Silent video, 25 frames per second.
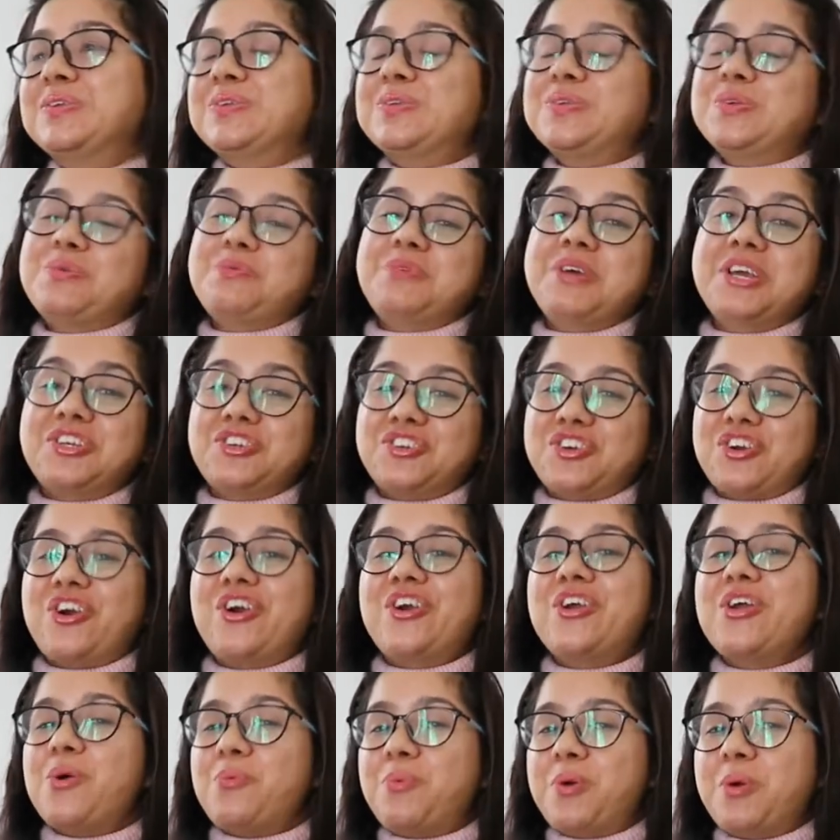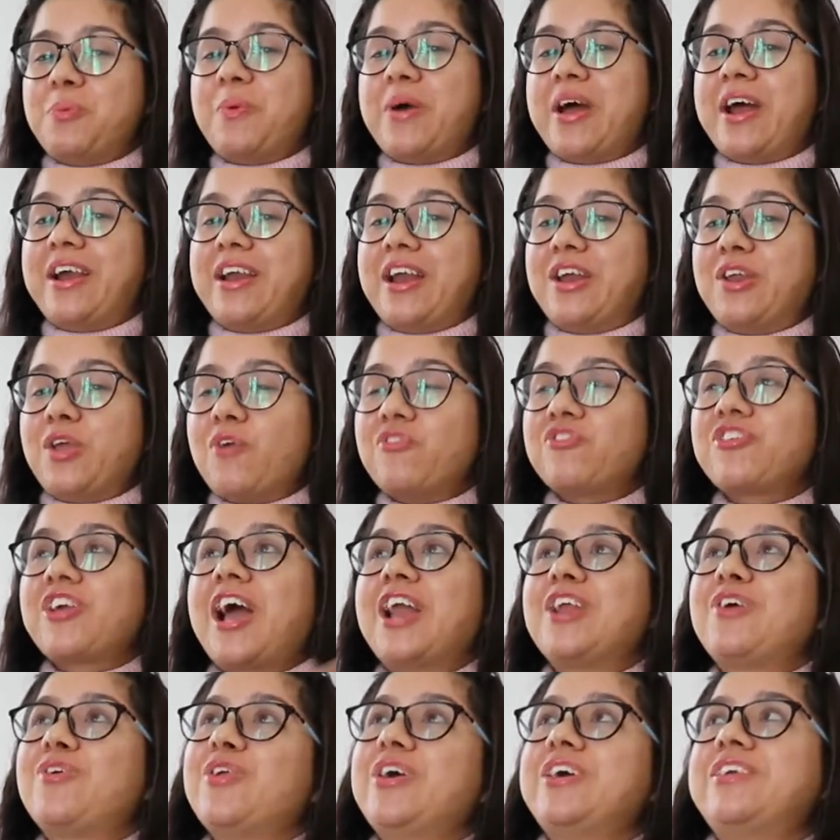So make sure you're prepared and you've
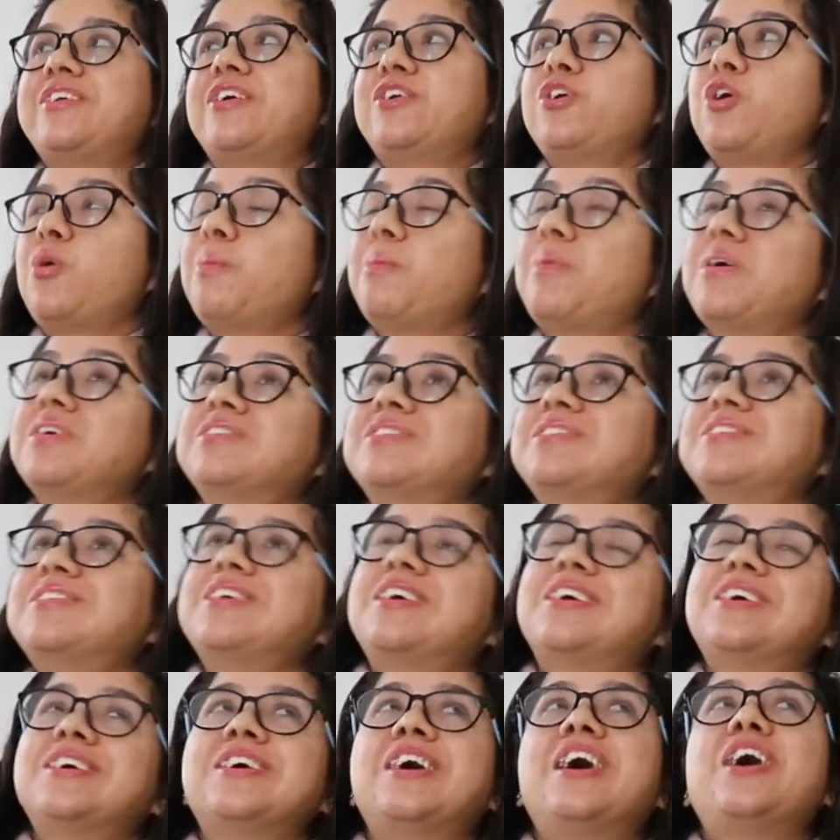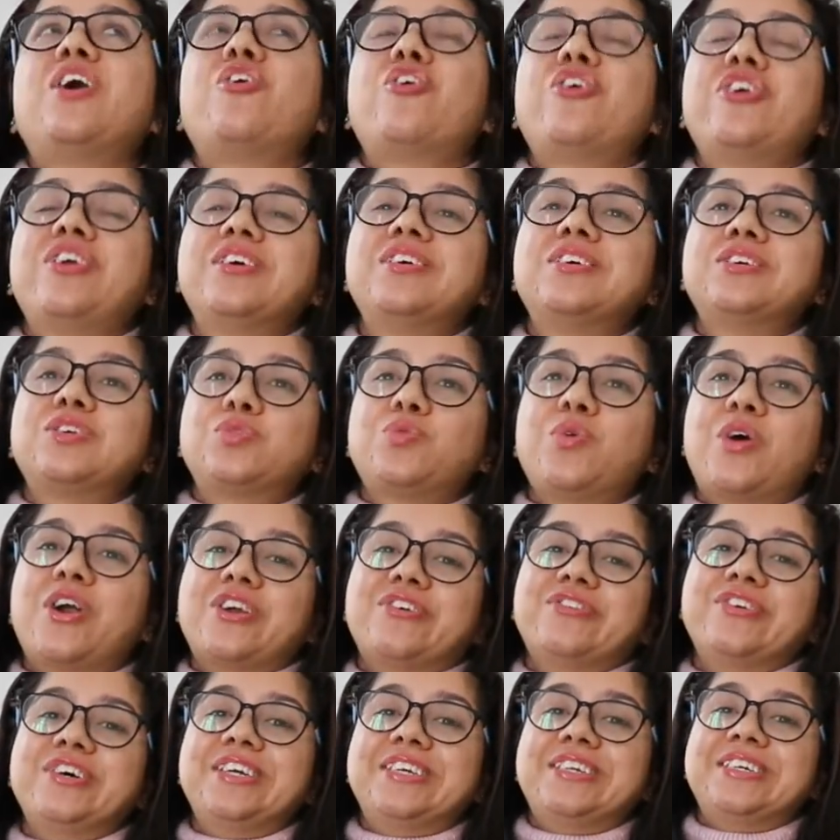calculated your months or years,
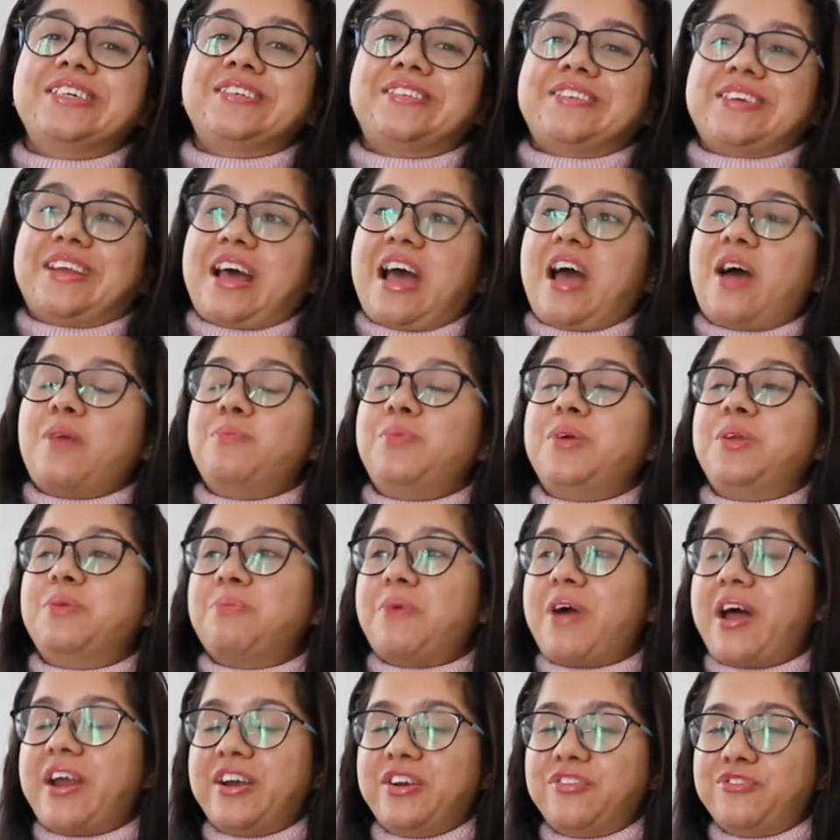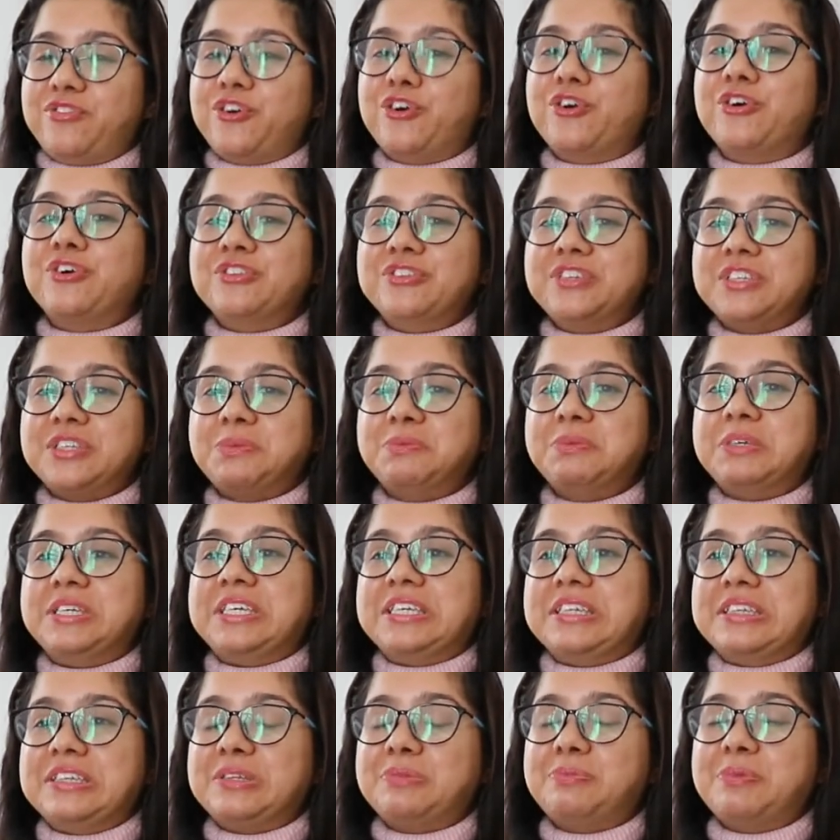whatever it is that I have been married for this many
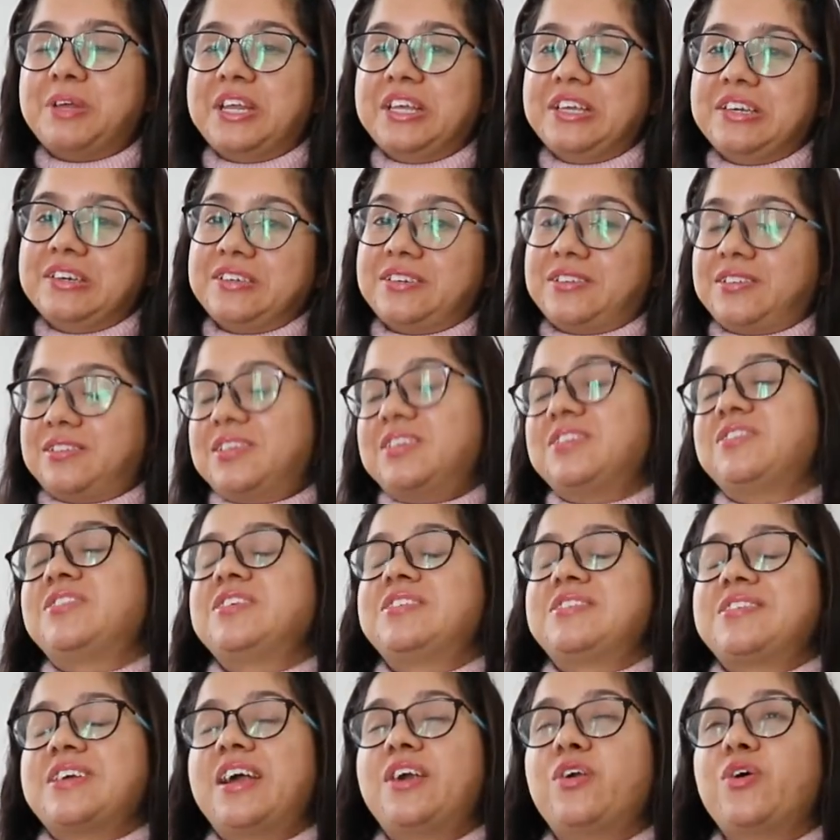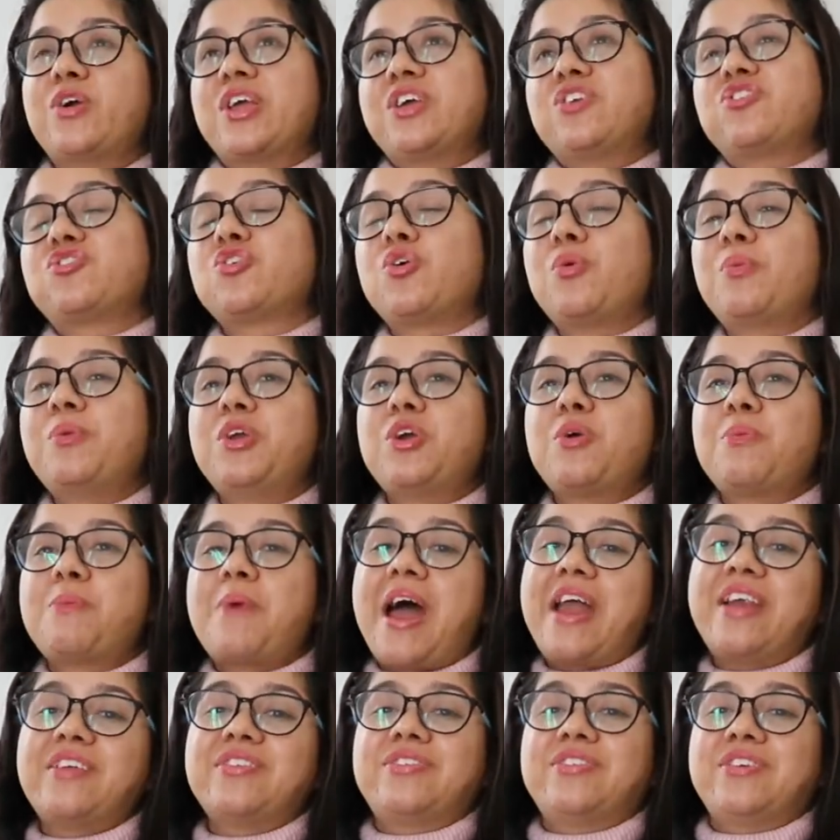and this many years. Then she said, okay, show me your
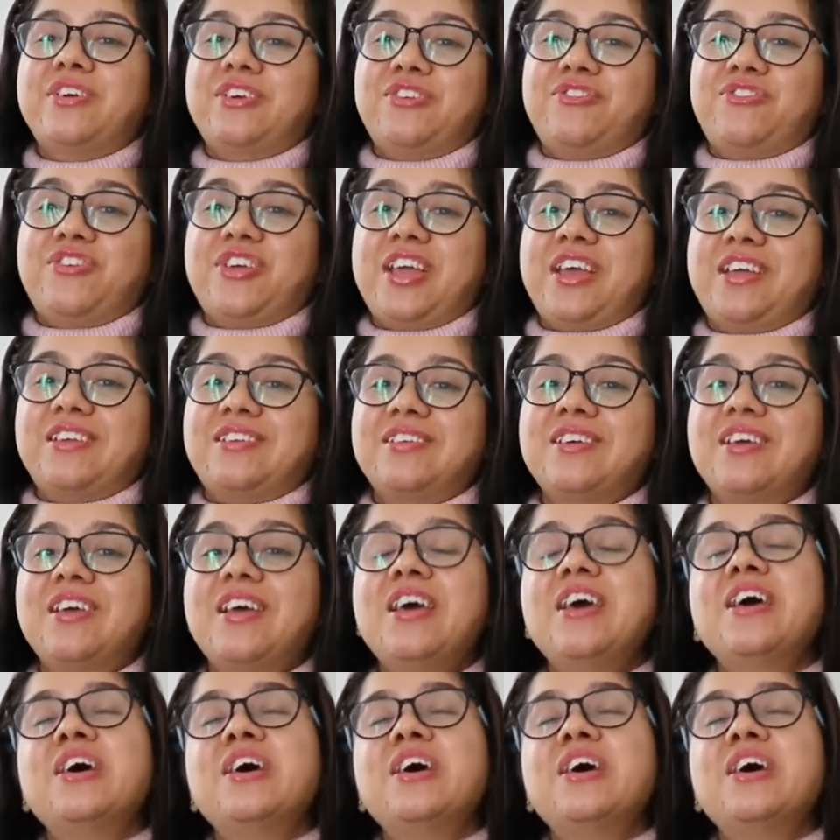marriage certificate.